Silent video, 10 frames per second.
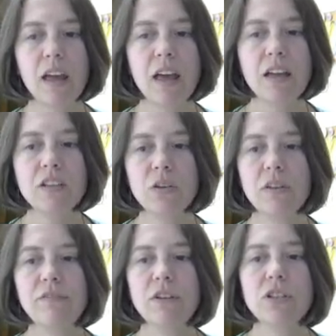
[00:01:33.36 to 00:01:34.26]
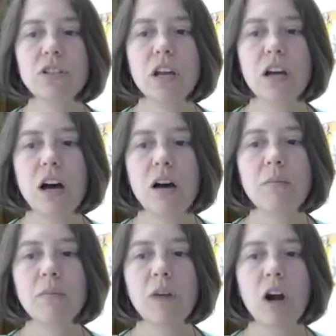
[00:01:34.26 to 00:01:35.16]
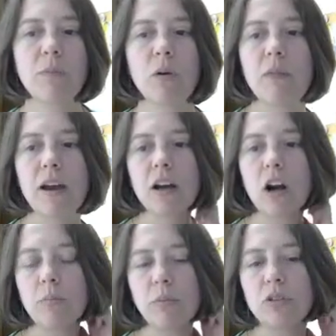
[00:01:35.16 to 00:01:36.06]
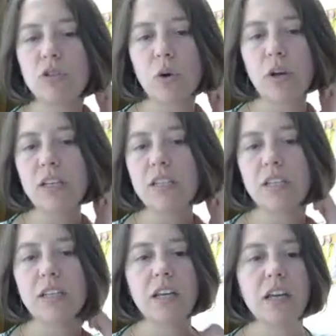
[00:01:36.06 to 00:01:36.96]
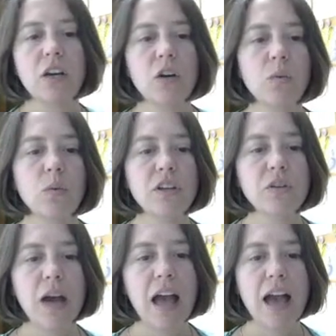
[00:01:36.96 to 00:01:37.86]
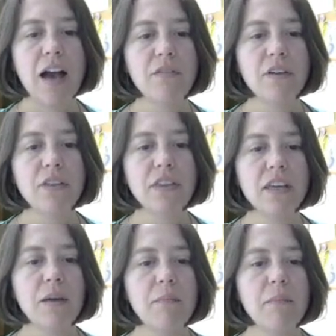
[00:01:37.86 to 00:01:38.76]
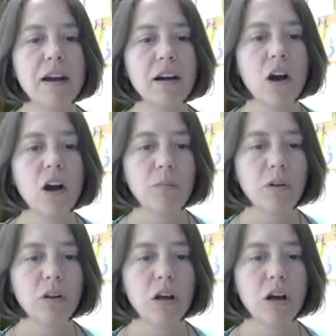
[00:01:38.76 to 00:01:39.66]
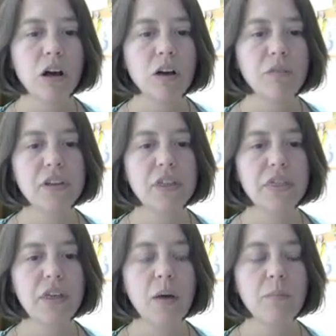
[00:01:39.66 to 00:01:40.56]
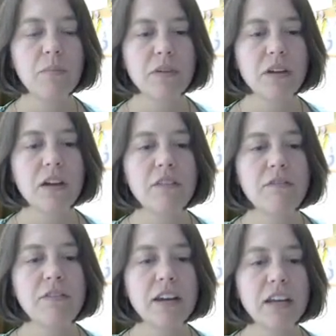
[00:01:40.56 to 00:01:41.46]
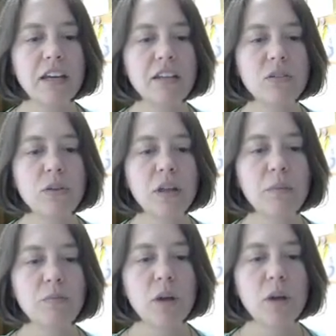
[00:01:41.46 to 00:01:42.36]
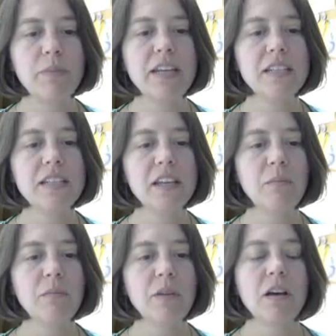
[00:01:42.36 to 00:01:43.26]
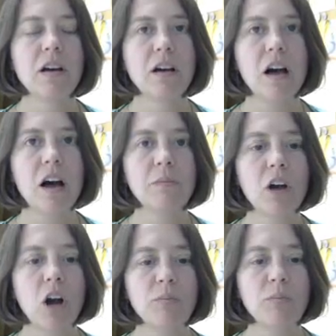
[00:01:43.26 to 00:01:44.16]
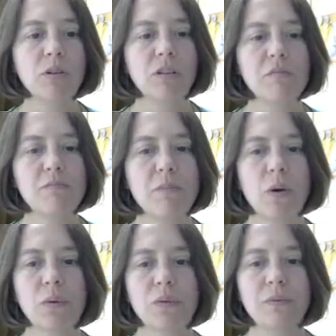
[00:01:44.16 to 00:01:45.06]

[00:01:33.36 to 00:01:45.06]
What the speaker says: And so the first carpal-metacarpal joint, where you have the metacarpal of the thumb fitting into the trapezium carpal bone.